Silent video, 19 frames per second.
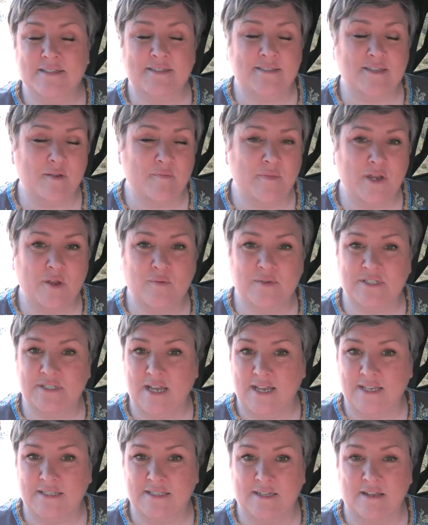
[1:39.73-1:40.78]
somebody was
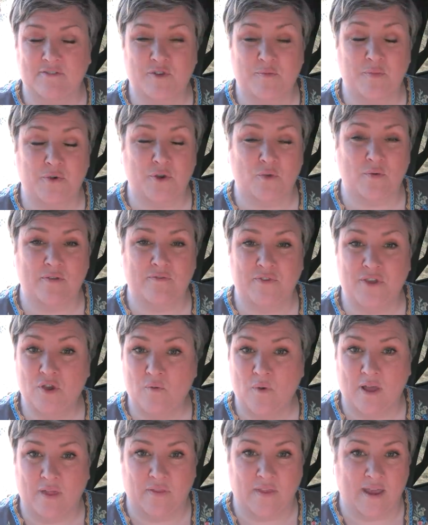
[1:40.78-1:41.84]
nice enough to put a
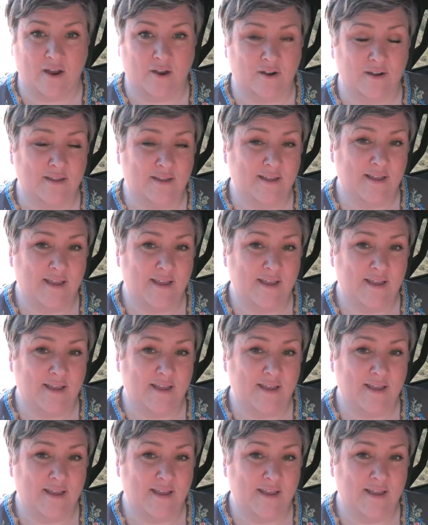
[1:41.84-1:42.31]
review on there,